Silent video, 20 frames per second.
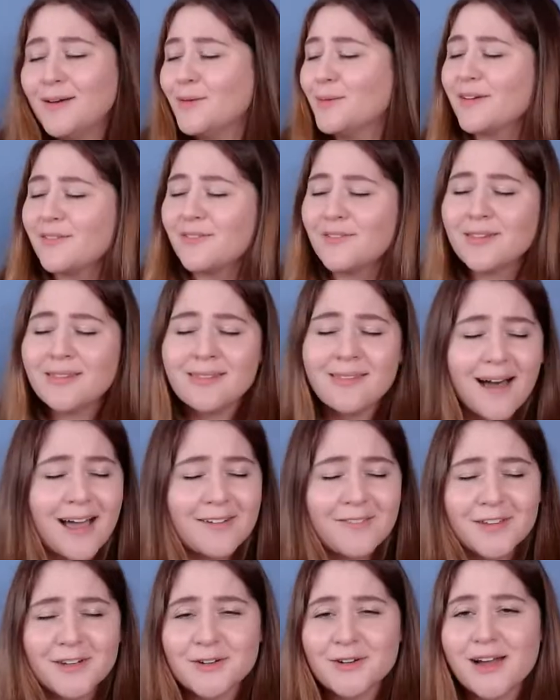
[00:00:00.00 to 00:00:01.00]
We have
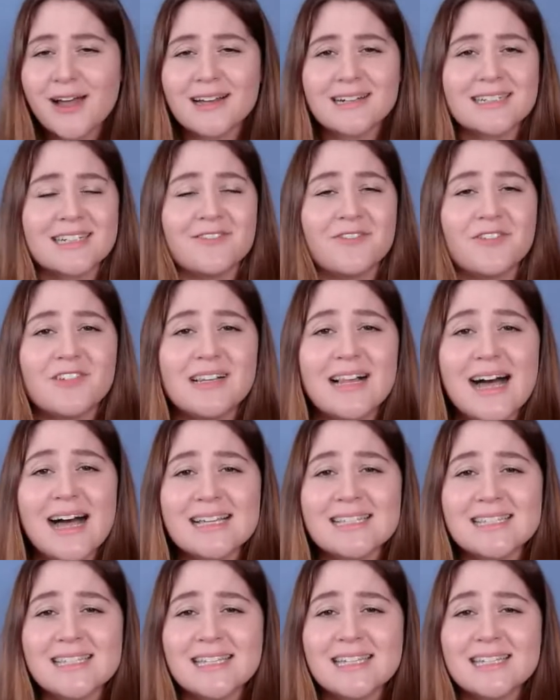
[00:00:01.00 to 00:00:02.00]
live interactive
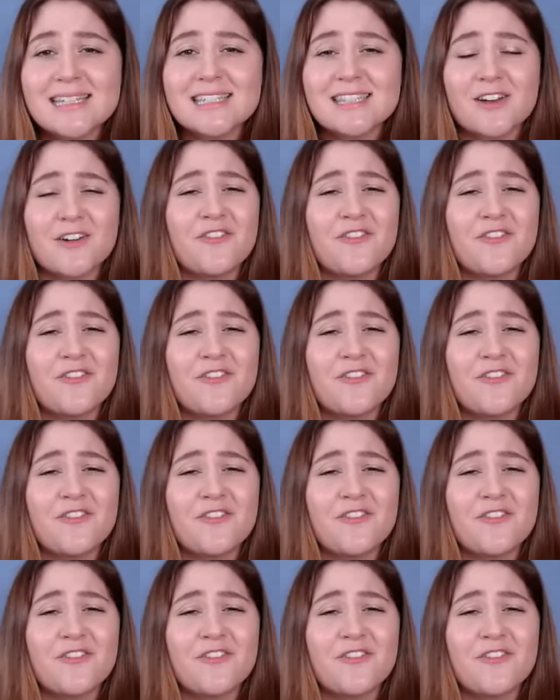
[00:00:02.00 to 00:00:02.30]
classes.